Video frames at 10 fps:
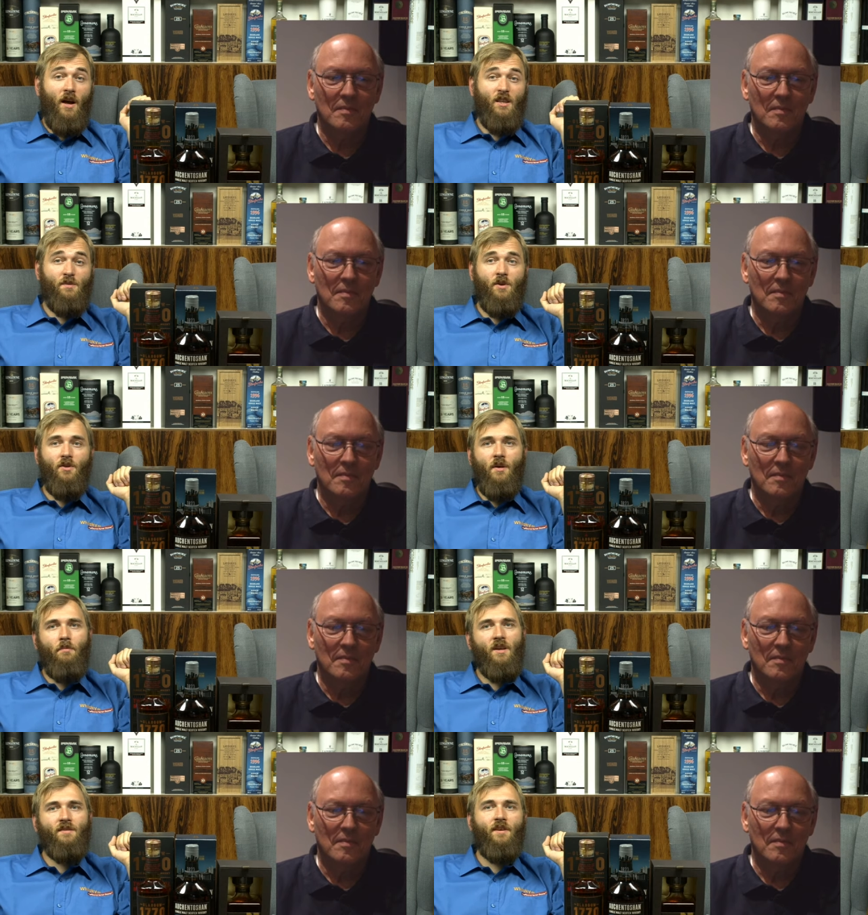Speaker 1: like this video,
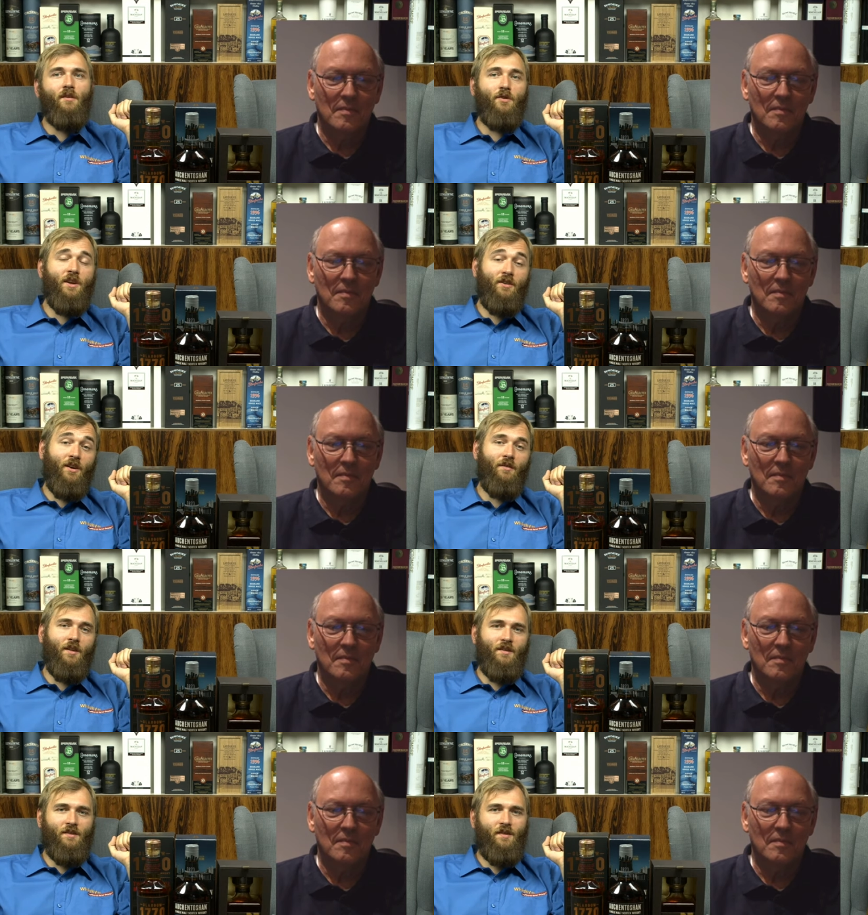then please feel free to give
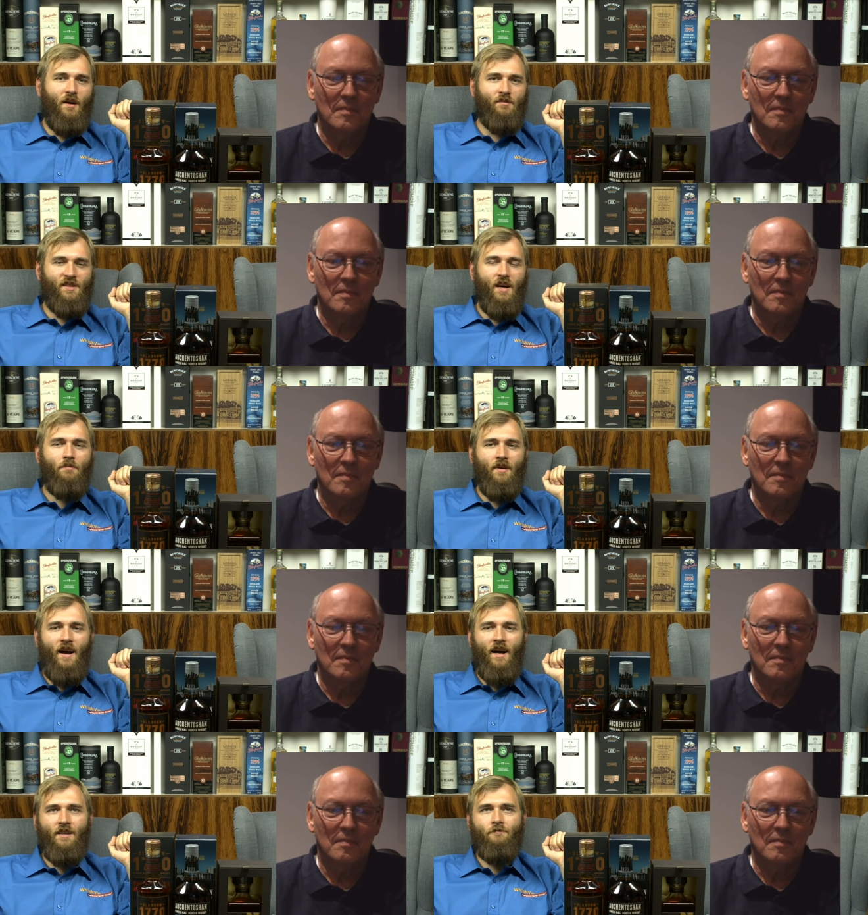it a thumbs up.
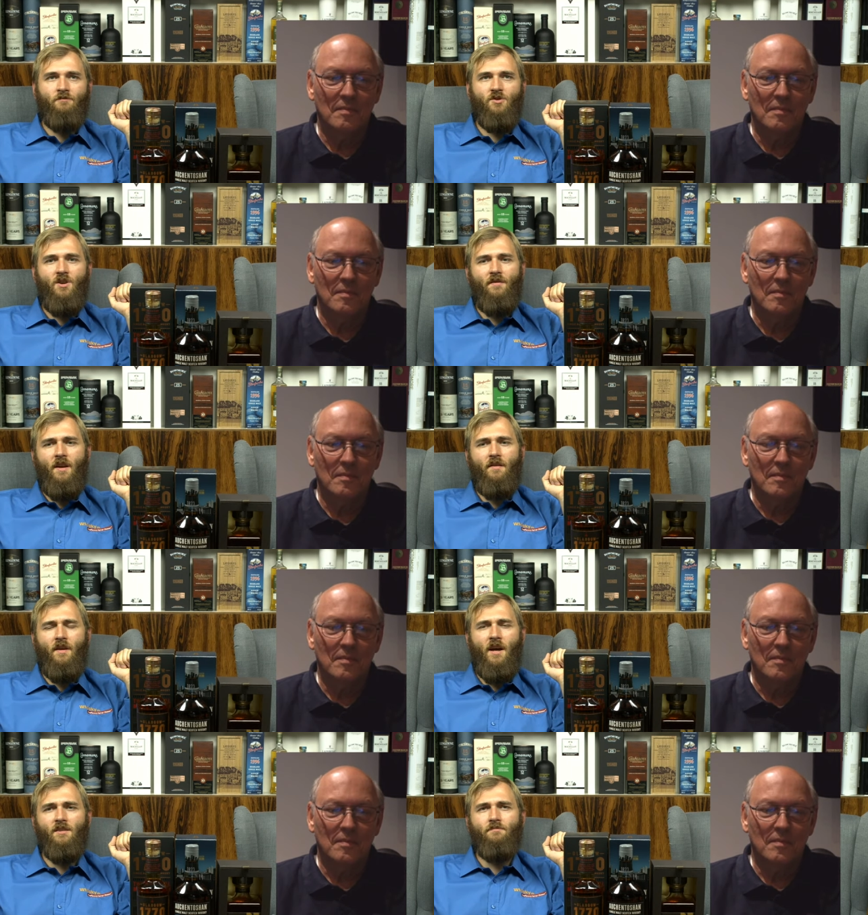And do you have
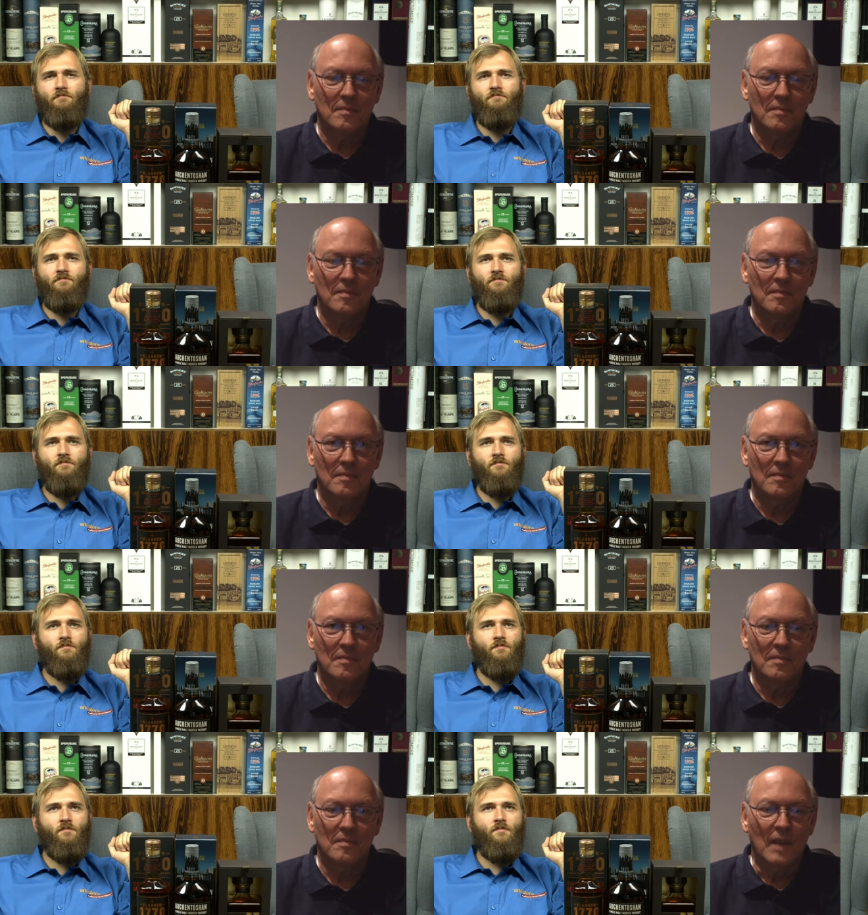anything else?
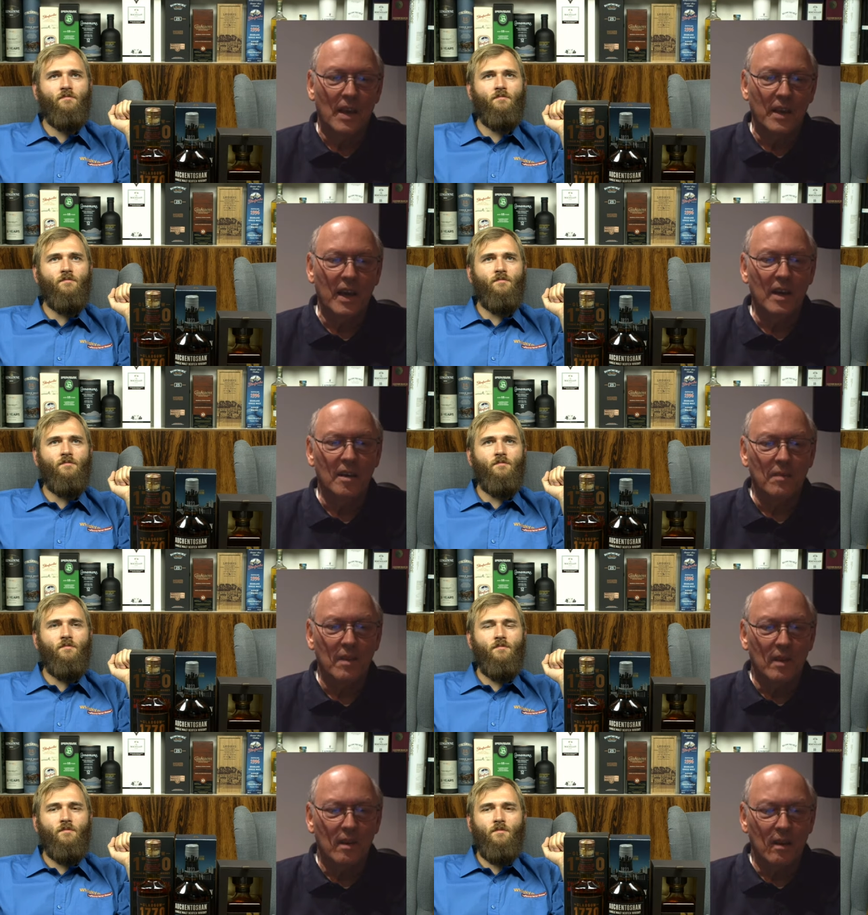
Speaker 2: Yeah.
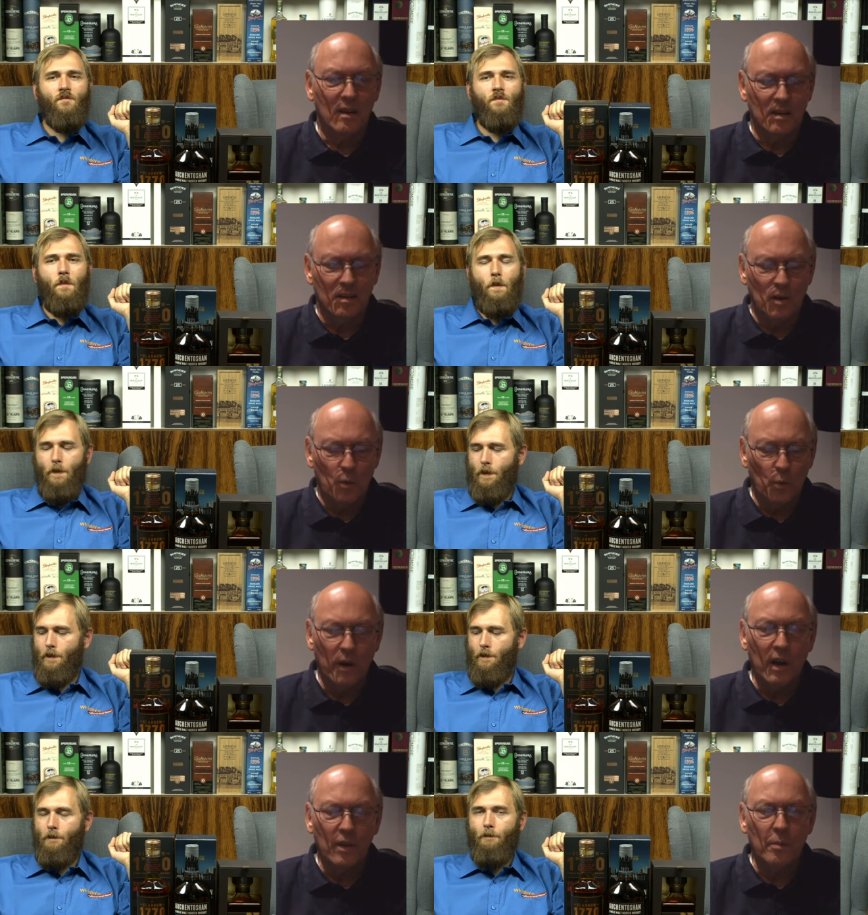Uh, where
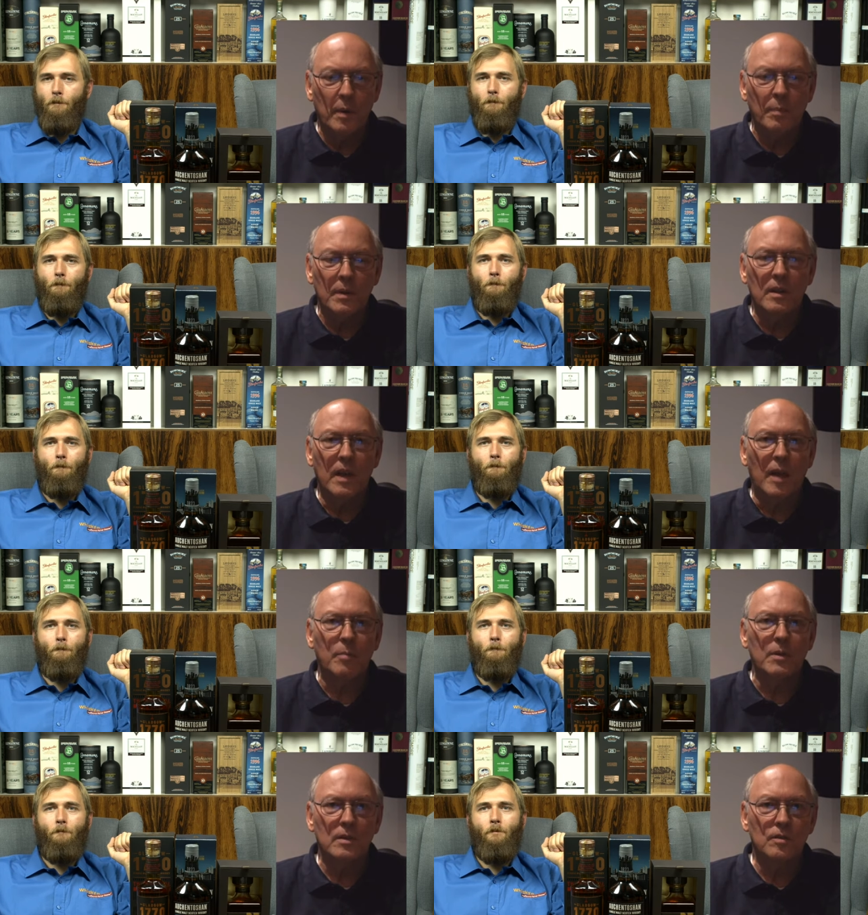are the people
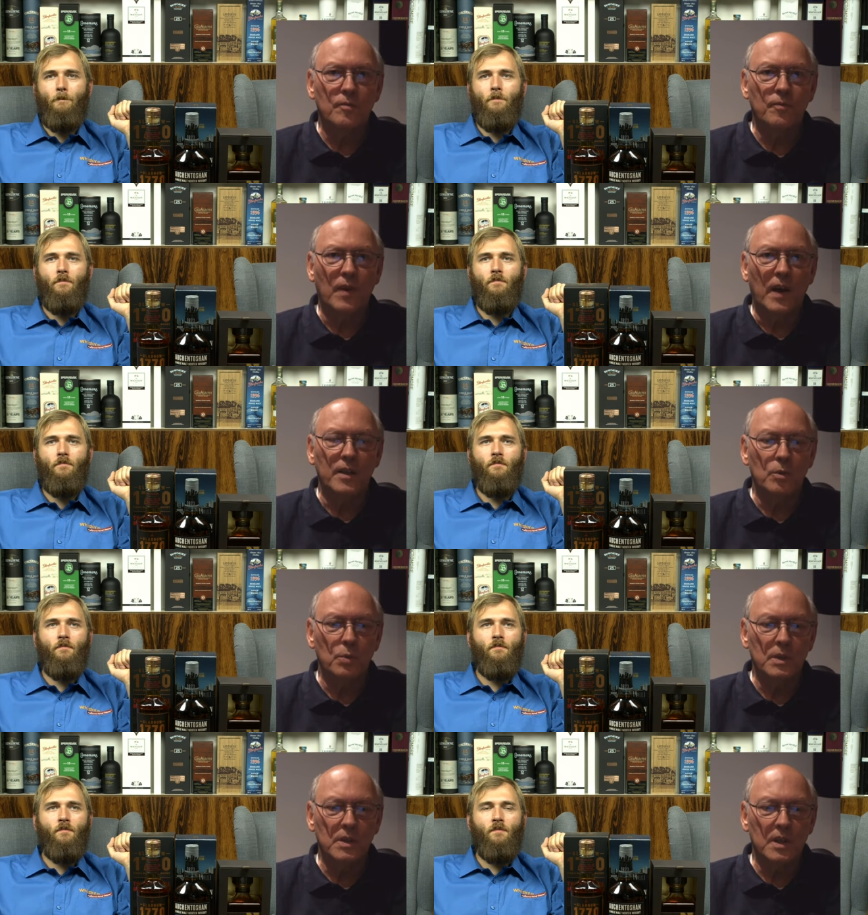able to find the
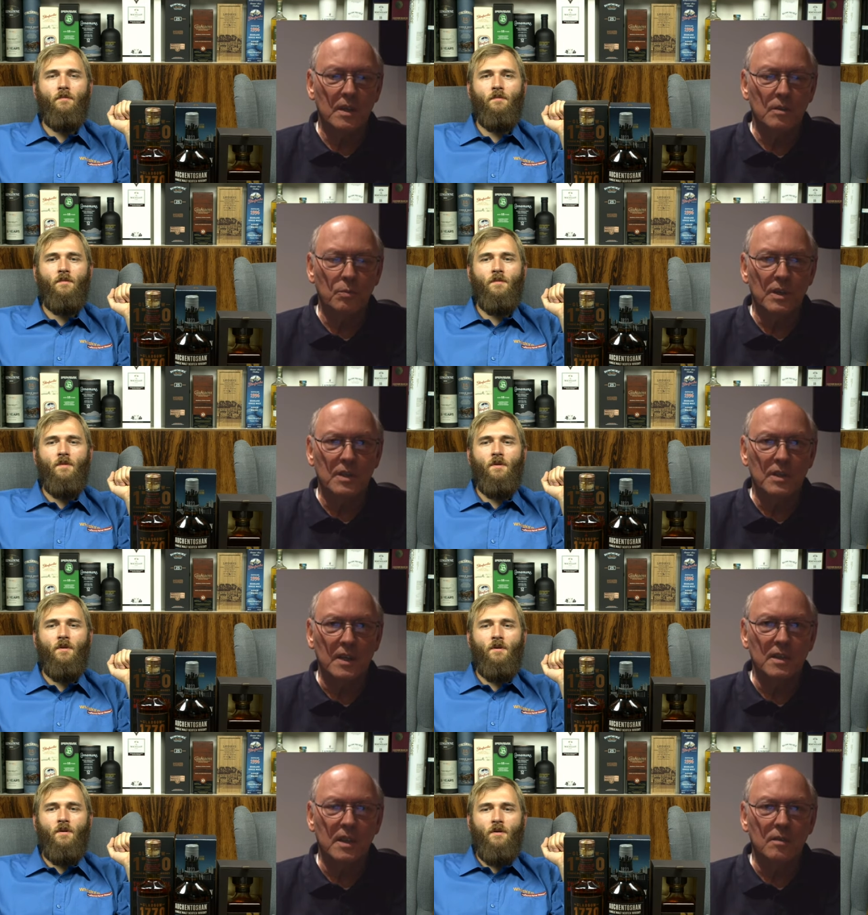whiskies we're
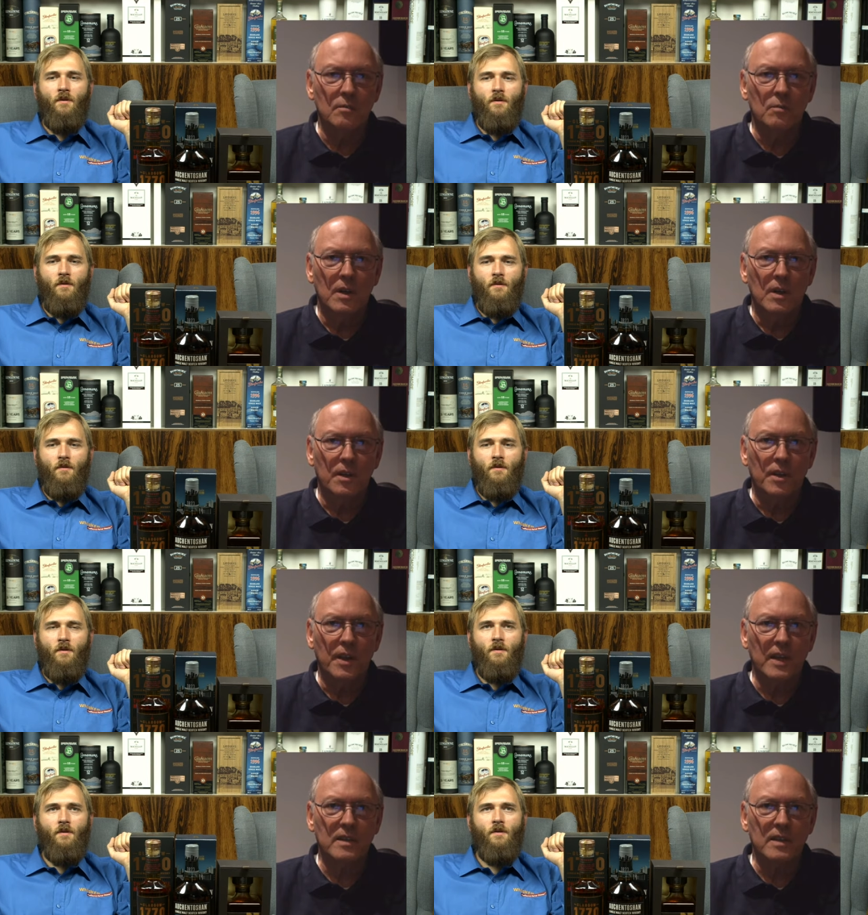tasting in the next